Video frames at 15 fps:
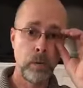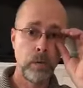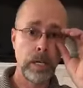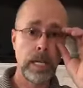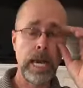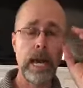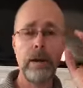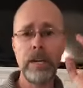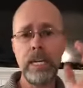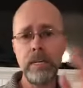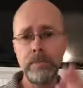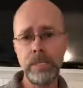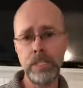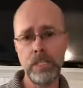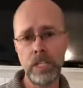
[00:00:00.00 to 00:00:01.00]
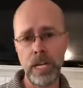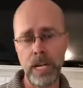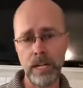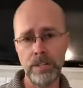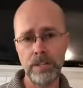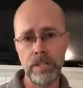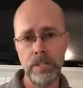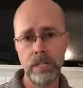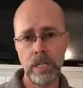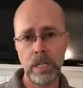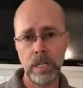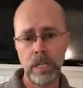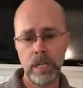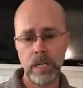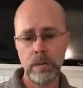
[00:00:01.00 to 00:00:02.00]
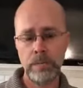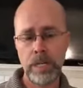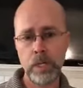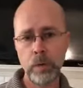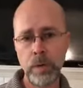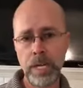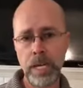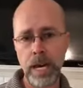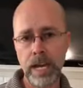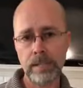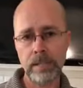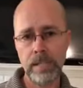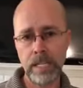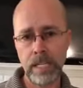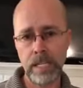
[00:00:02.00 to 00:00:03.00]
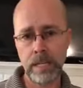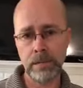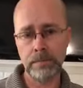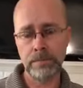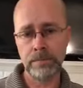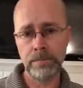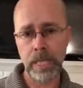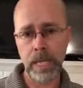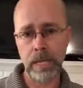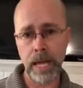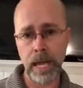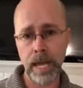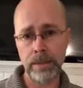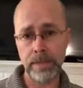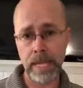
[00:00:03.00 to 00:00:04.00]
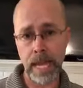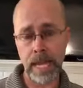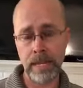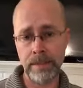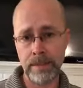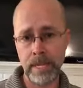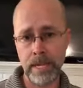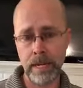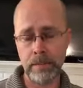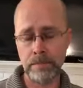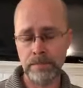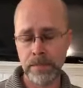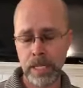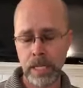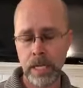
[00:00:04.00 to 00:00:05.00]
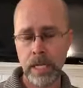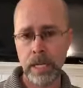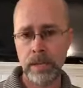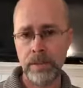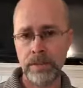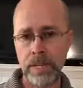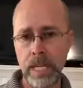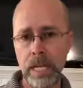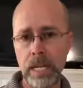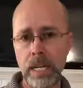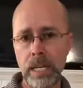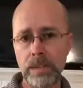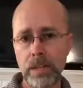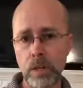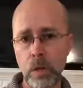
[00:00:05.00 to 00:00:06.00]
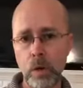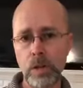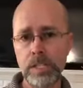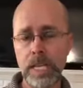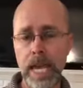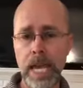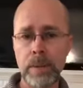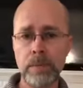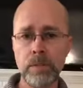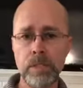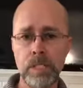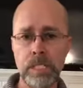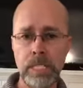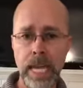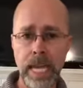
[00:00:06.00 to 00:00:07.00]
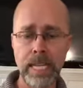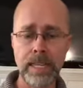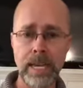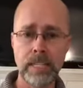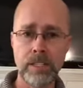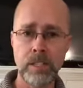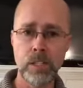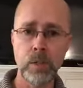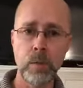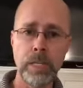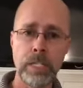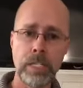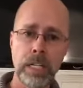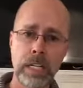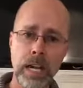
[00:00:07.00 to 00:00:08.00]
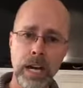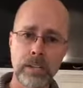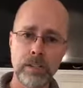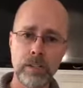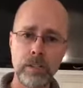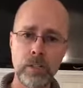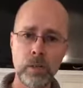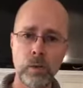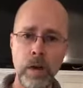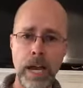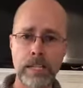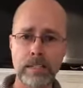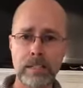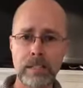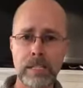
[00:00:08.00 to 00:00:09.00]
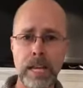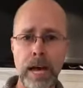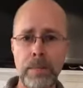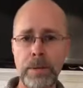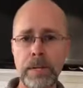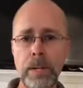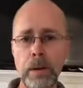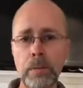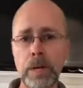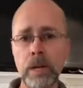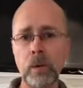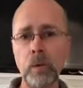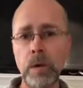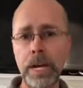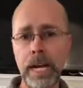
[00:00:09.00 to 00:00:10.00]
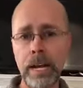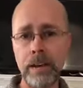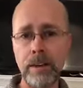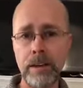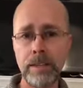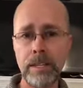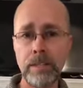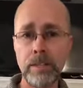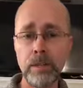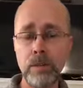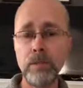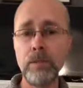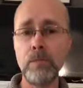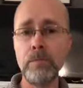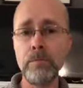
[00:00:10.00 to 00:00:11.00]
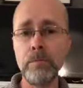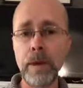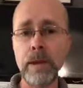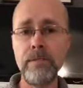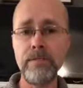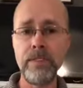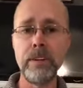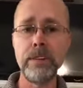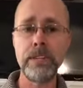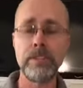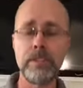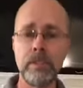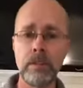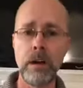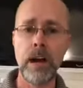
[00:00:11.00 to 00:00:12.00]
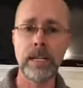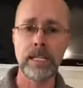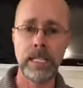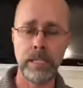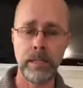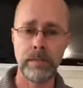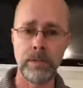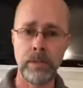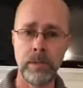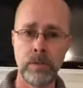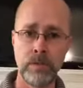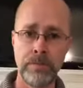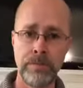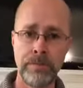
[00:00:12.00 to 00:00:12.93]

we allow Him to judge between us and Him and, them, then the Lord's able to take that situation cause you to rise to the top in no matter what area that you may feel that you're locked into.